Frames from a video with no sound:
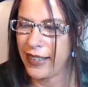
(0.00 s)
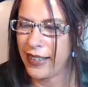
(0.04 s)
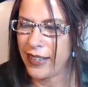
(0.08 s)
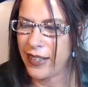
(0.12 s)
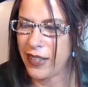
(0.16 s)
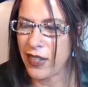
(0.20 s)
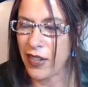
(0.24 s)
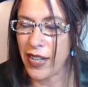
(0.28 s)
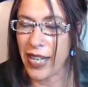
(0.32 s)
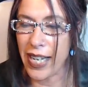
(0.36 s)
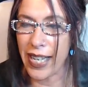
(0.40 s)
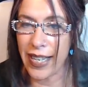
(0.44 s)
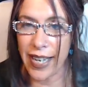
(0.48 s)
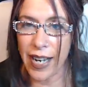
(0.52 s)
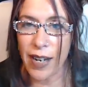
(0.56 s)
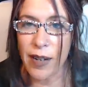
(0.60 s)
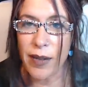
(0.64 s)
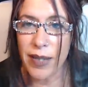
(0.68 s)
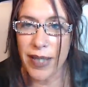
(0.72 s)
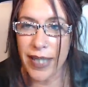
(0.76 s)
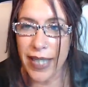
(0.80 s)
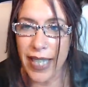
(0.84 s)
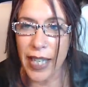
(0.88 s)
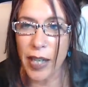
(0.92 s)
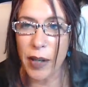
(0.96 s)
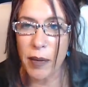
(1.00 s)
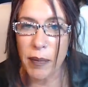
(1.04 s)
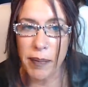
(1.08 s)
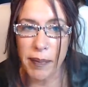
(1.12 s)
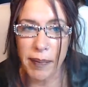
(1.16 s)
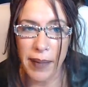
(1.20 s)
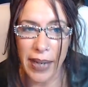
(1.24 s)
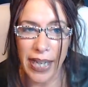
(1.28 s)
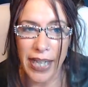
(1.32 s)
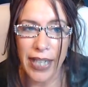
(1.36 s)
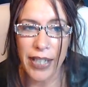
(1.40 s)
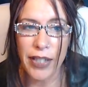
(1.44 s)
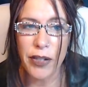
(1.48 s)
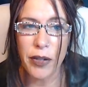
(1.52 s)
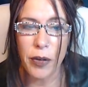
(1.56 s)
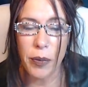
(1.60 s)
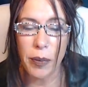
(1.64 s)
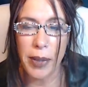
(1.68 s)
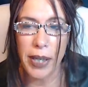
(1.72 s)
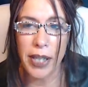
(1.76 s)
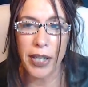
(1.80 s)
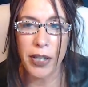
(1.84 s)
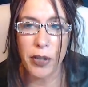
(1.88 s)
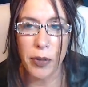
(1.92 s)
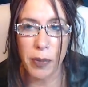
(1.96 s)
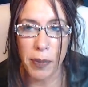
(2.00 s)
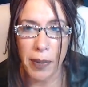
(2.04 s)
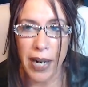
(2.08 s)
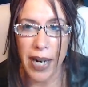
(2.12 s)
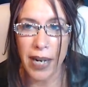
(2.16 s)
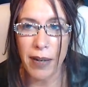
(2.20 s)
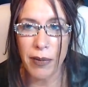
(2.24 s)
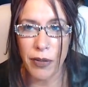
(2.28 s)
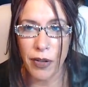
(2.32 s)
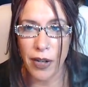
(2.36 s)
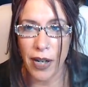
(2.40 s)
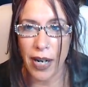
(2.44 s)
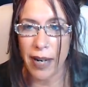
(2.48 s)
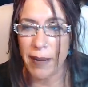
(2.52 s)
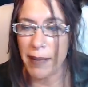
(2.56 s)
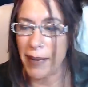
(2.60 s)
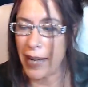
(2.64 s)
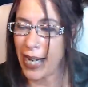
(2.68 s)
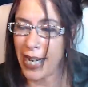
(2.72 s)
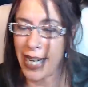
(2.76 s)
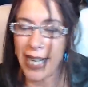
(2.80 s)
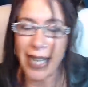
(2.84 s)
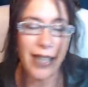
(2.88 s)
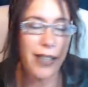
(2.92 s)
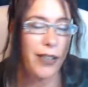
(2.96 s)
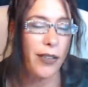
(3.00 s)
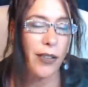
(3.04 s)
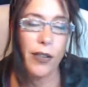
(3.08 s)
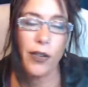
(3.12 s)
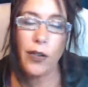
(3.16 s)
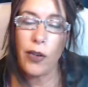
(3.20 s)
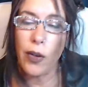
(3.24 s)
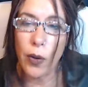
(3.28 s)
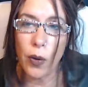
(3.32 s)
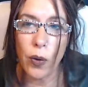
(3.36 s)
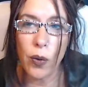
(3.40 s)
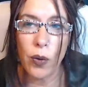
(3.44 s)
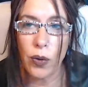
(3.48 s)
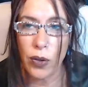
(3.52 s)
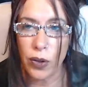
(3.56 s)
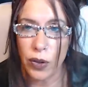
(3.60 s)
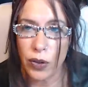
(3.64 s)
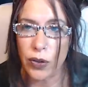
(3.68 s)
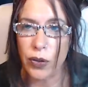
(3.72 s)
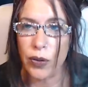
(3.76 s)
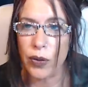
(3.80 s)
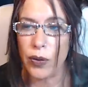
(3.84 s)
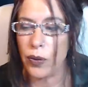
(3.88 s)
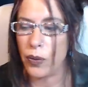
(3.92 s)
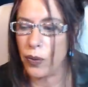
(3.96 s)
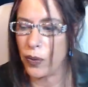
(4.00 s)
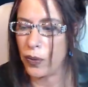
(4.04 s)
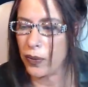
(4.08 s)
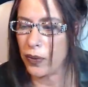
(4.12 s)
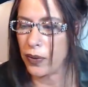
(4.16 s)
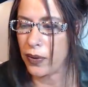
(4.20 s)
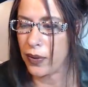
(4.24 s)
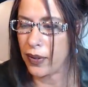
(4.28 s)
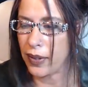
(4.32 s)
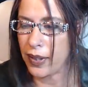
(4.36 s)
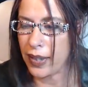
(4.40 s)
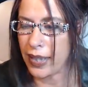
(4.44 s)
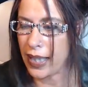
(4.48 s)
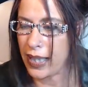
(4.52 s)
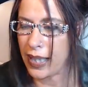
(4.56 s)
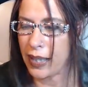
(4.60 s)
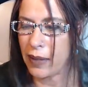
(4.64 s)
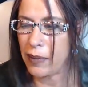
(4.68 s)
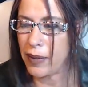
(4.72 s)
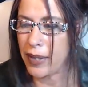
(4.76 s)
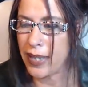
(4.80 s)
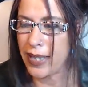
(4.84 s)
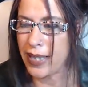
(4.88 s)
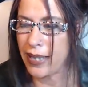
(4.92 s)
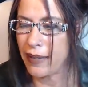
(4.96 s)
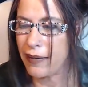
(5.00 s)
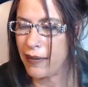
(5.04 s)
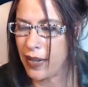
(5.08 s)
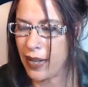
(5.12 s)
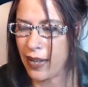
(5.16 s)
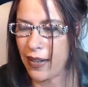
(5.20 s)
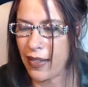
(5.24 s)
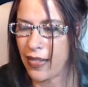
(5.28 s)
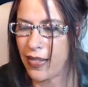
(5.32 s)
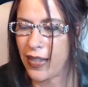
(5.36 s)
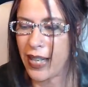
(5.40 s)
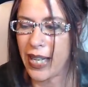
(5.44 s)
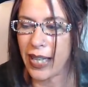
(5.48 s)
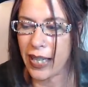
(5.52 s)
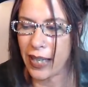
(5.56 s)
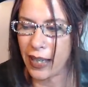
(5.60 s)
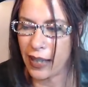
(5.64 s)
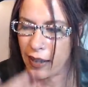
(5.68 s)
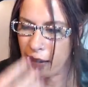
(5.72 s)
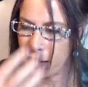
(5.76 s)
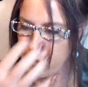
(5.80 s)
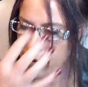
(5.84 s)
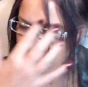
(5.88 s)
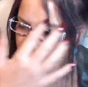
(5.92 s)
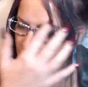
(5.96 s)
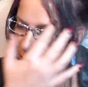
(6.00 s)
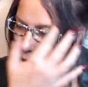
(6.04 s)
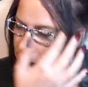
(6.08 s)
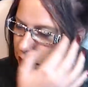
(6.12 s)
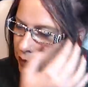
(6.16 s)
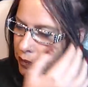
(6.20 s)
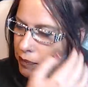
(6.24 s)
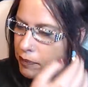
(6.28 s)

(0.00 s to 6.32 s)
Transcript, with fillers: So yeah, that was like a major, major bomb drop. I had no clue that he was even thinking of it.